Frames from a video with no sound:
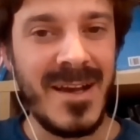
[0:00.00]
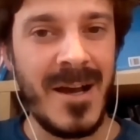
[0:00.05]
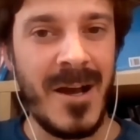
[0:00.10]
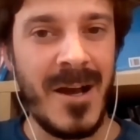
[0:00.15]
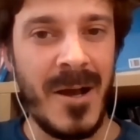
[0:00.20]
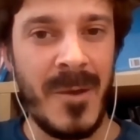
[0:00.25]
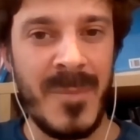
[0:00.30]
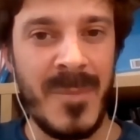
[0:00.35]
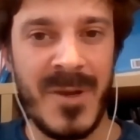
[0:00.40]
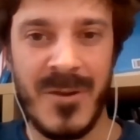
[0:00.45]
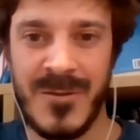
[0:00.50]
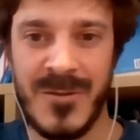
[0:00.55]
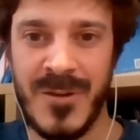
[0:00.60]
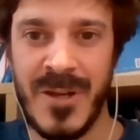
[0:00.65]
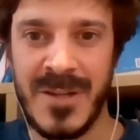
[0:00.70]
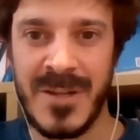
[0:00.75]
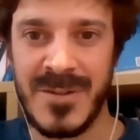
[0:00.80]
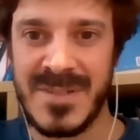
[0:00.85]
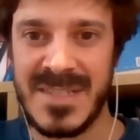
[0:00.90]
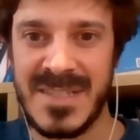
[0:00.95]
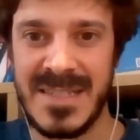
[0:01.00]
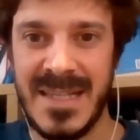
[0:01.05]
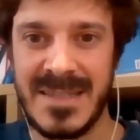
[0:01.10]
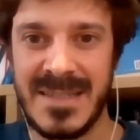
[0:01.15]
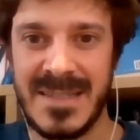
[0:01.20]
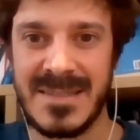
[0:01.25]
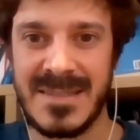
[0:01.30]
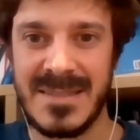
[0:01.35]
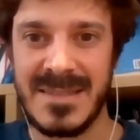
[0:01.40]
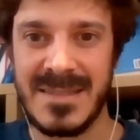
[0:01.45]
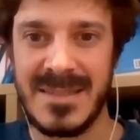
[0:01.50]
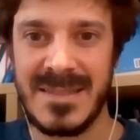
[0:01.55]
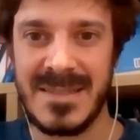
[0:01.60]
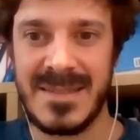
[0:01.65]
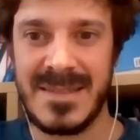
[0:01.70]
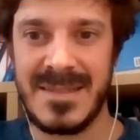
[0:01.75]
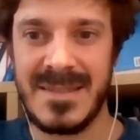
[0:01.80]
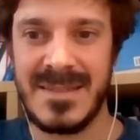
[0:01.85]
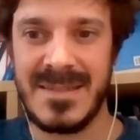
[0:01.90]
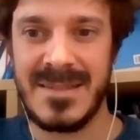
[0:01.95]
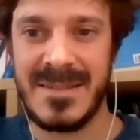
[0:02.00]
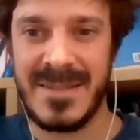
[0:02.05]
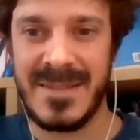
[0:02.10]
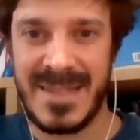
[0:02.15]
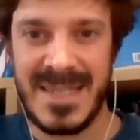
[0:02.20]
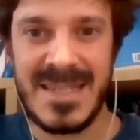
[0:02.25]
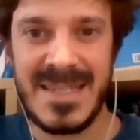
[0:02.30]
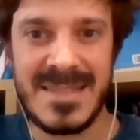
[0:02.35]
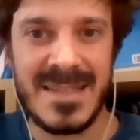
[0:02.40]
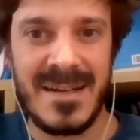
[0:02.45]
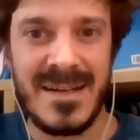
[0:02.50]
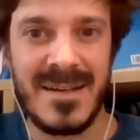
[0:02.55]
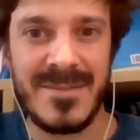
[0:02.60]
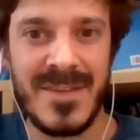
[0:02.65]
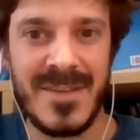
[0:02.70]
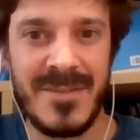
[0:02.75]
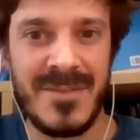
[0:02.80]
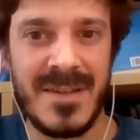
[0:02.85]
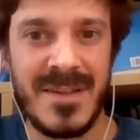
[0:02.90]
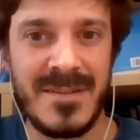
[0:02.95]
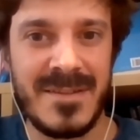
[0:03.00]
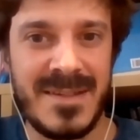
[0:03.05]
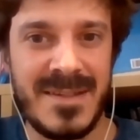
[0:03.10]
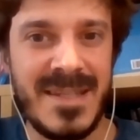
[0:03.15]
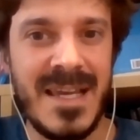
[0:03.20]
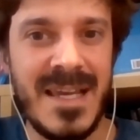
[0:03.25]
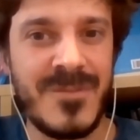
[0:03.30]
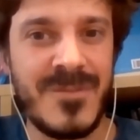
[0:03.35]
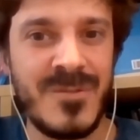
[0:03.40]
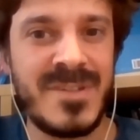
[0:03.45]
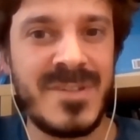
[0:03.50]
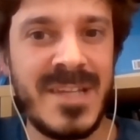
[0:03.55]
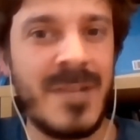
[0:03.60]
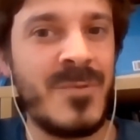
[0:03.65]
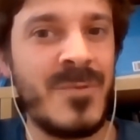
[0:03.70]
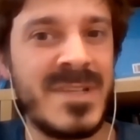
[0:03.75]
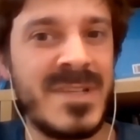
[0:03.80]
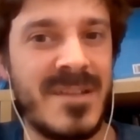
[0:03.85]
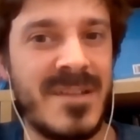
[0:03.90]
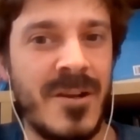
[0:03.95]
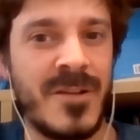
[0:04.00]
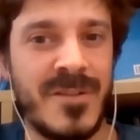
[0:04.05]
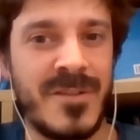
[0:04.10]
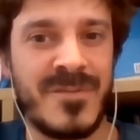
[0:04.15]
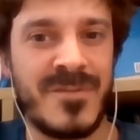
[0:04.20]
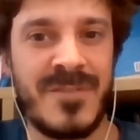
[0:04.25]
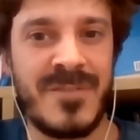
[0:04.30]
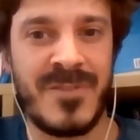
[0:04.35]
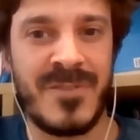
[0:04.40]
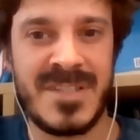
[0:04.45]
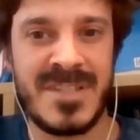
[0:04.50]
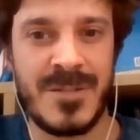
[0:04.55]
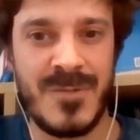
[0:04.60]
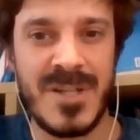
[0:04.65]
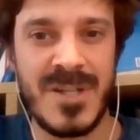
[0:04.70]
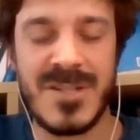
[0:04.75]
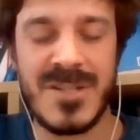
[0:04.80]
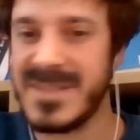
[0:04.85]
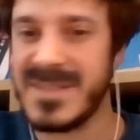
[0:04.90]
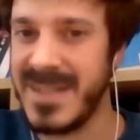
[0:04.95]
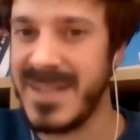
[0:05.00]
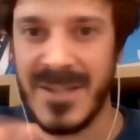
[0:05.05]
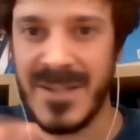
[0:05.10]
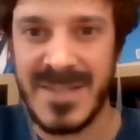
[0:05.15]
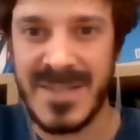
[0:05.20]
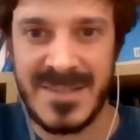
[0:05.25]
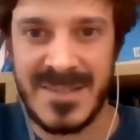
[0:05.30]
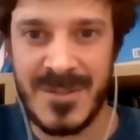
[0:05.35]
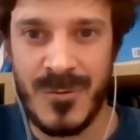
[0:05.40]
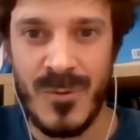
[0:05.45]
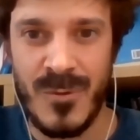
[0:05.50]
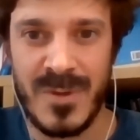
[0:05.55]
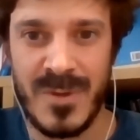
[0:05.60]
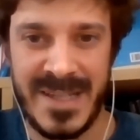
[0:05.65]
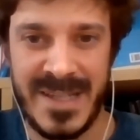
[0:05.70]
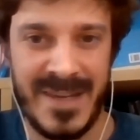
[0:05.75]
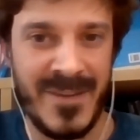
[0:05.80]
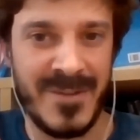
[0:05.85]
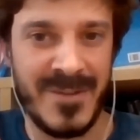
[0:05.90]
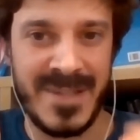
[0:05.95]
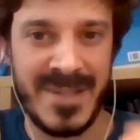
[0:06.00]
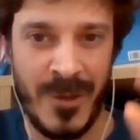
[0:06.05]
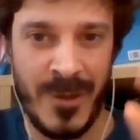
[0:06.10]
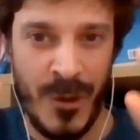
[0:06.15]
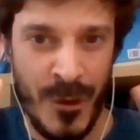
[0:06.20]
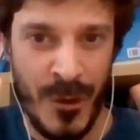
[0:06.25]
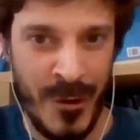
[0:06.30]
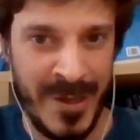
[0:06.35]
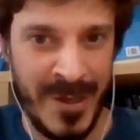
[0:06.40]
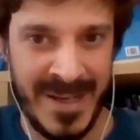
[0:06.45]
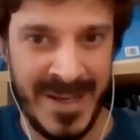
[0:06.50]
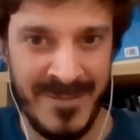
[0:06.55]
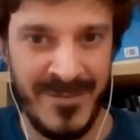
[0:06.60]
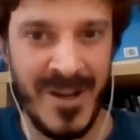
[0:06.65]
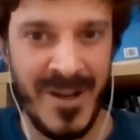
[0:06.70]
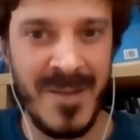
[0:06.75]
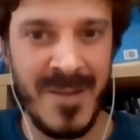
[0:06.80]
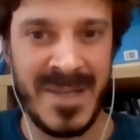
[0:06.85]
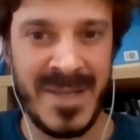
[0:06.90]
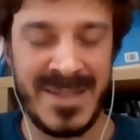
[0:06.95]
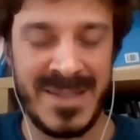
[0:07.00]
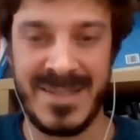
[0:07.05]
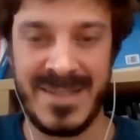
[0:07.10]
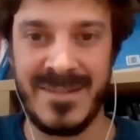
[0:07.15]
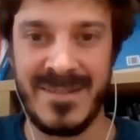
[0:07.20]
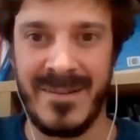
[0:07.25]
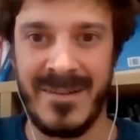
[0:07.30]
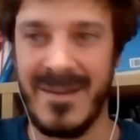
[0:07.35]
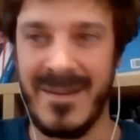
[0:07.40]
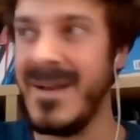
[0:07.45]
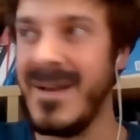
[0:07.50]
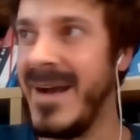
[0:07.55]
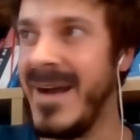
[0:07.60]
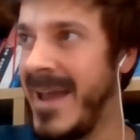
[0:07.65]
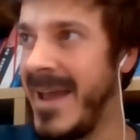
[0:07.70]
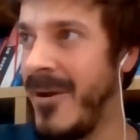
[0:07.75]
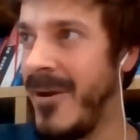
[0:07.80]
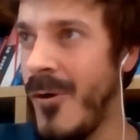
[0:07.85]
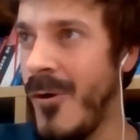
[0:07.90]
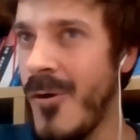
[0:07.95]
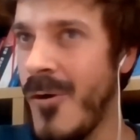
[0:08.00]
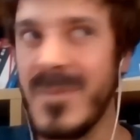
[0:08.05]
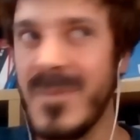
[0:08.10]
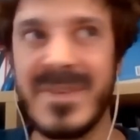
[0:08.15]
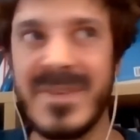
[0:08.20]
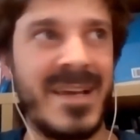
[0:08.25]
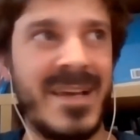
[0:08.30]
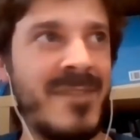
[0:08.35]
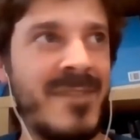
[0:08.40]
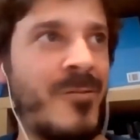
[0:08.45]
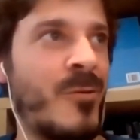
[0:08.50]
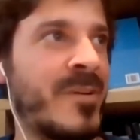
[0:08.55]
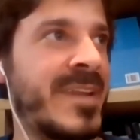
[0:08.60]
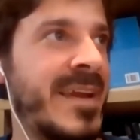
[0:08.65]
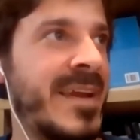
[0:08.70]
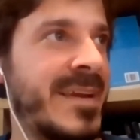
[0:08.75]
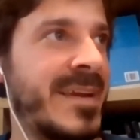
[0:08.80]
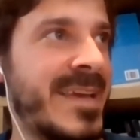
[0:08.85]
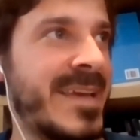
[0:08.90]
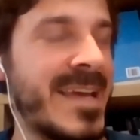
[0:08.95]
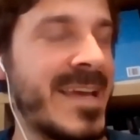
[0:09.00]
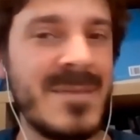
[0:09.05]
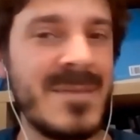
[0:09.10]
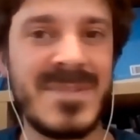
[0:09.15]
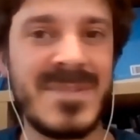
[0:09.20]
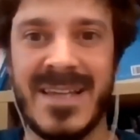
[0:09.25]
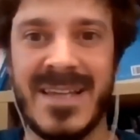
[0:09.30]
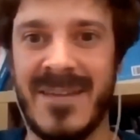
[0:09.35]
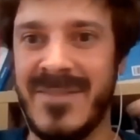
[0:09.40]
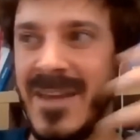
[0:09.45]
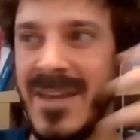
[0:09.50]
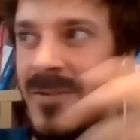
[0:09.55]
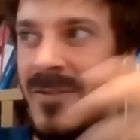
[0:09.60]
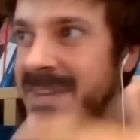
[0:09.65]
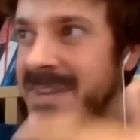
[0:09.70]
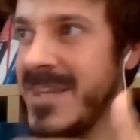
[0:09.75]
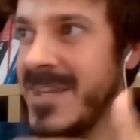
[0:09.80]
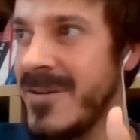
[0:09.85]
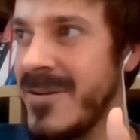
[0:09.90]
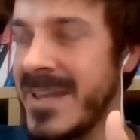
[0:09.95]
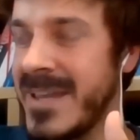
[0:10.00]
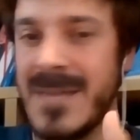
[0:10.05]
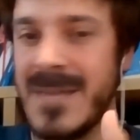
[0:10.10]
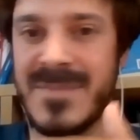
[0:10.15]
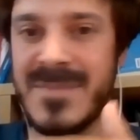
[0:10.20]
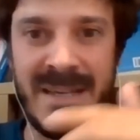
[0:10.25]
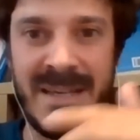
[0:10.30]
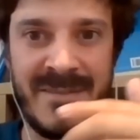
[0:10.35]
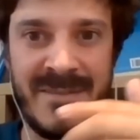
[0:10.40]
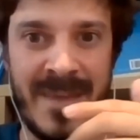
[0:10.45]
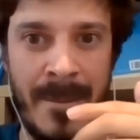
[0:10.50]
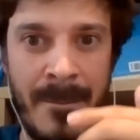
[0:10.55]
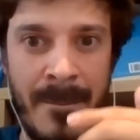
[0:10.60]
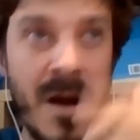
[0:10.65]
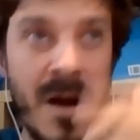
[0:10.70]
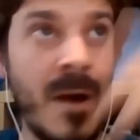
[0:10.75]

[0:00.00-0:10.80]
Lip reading: because you're going to see that the kids they have to deal with a lot of different situations. They are not at school. They are not in a learning environment. They are at home. They have all their games. They have their video games. They have their mom,